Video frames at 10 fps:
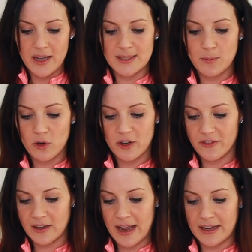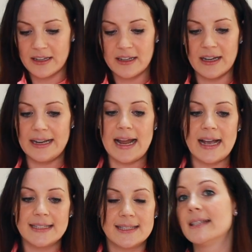is more of a
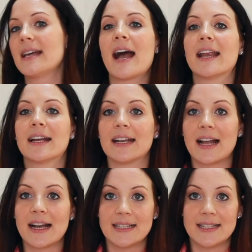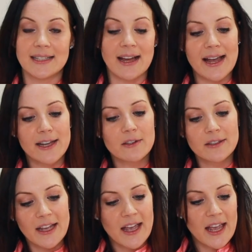nice design, a nice
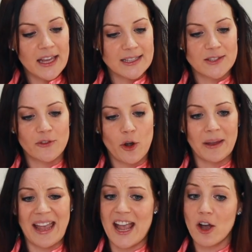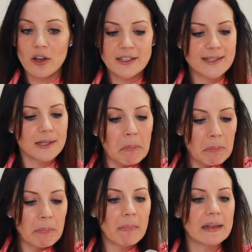style. It's from Geox,
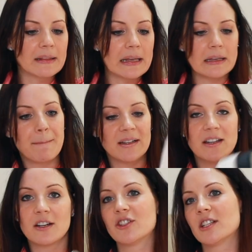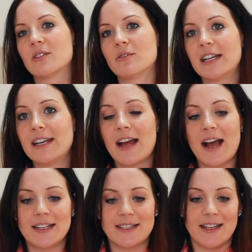I think, but they're just really
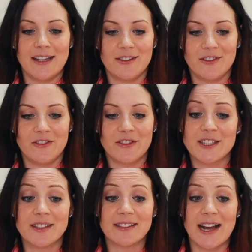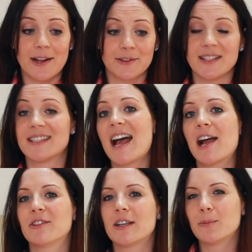nice and versatile
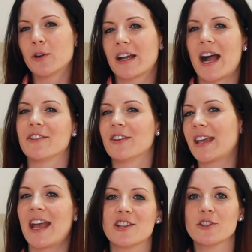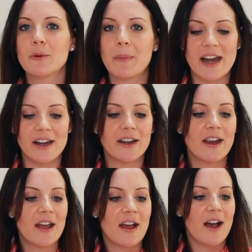style. They're more kind of a casual pair,
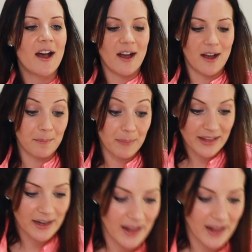but then